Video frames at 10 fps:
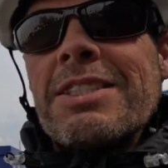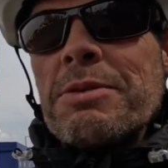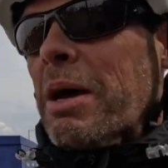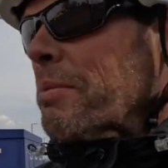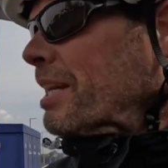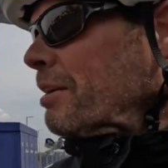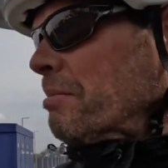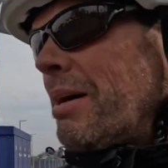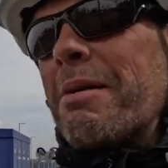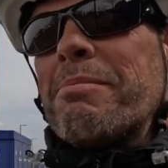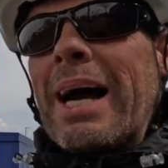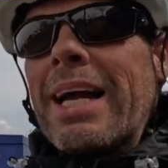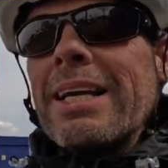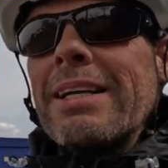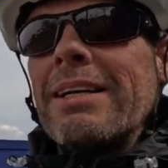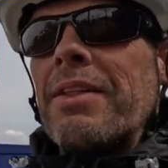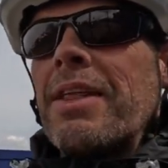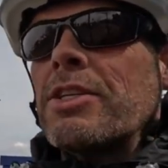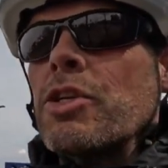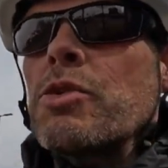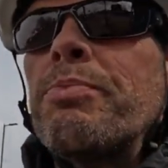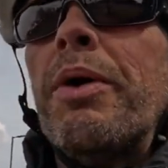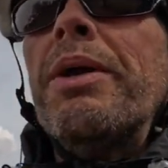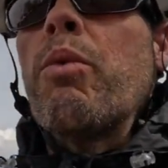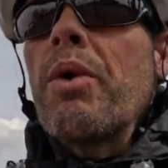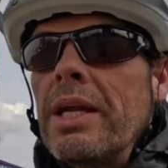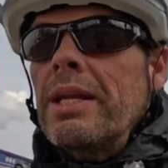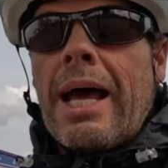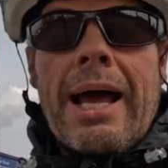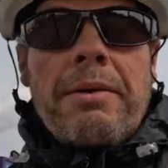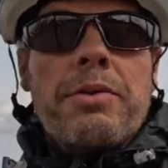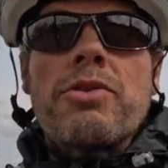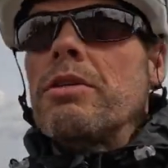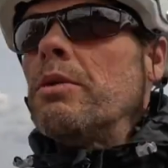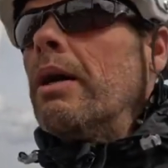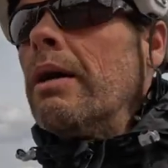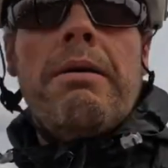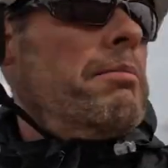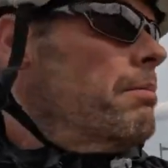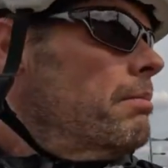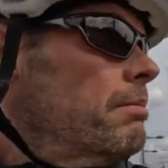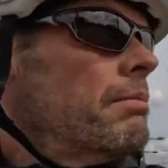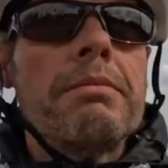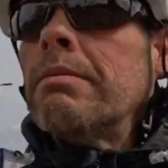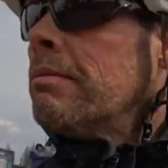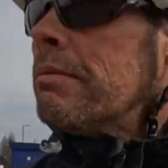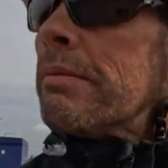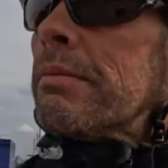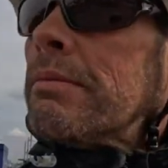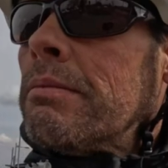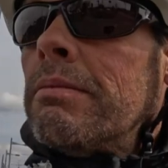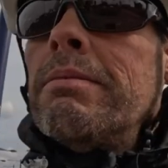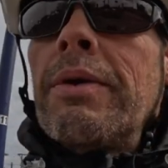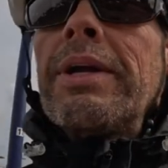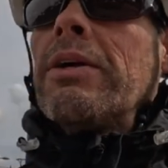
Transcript: to Birmingham and back and they're just putting one in now to um, Merry